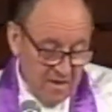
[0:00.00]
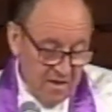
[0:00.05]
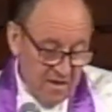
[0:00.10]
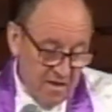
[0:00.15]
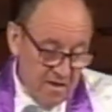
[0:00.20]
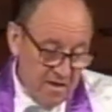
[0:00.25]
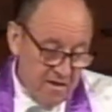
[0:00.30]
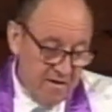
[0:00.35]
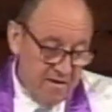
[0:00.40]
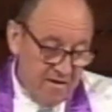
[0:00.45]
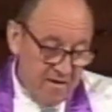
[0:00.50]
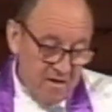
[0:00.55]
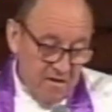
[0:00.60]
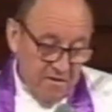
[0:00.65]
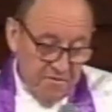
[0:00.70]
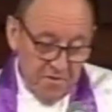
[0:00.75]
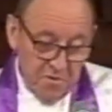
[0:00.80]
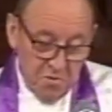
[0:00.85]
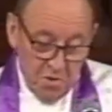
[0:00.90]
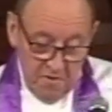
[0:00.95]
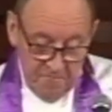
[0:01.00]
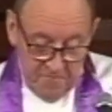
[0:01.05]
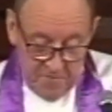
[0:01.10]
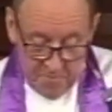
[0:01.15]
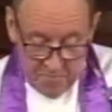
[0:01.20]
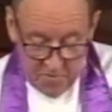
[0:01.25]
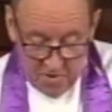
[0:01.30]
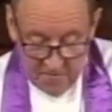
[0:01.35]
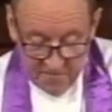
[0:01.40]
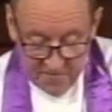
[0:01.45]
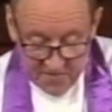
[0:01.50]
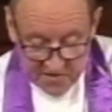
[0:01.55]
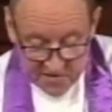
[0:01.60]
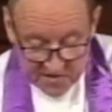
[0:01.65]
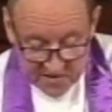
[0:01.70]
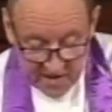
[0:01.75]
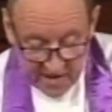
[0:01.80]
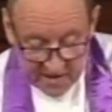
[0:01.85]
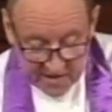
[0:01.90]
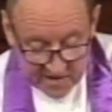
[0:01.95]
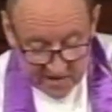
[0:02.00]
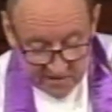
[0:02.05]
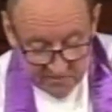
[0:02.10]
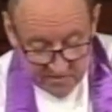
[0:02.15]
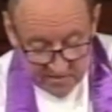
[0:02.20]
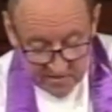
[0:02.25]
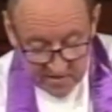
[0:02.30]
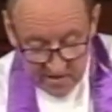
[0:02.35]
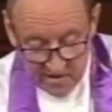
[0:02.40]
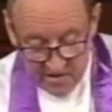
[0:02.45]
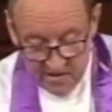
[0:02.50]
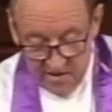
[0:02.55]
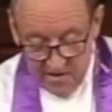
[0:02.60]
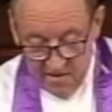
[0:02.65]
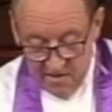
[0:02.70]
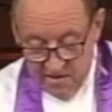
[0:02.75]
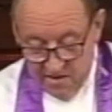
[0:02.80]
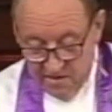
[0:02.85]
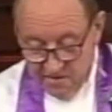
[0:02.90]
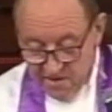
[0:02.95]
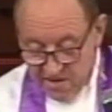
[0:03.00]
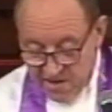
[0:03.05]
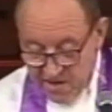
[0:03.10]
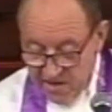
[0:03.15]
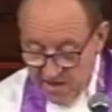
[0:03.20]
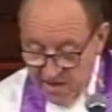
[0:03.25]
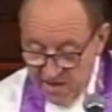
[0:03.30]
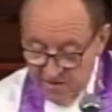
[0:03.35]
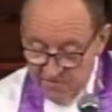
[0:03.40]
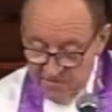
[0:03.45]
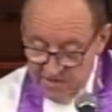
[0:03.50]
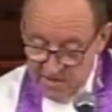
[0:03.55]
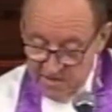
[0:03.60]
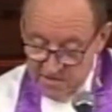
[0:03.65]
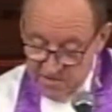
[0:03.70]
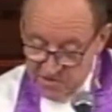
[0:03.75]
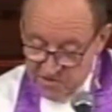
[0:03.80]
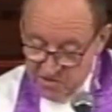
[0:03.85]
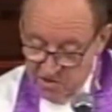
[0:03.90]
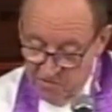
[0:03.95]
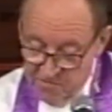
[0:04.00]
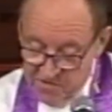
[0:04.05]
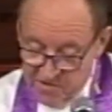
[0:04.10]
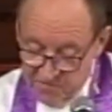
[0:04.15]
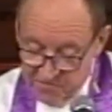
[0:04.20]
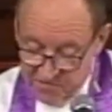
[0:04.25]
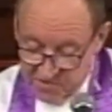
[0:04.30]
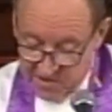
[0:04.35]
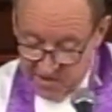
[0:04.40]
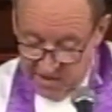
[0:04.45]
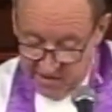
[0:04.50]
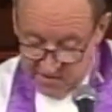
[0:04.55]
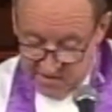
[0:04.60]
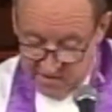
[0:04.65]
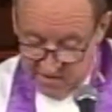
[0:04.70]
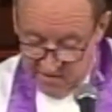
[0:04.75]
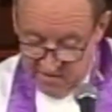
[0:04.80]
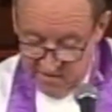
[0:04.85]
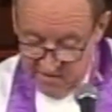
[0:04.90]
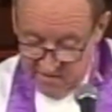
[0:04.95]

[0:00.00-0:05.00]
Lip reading: the not-for-profit sector in the caring and social sector.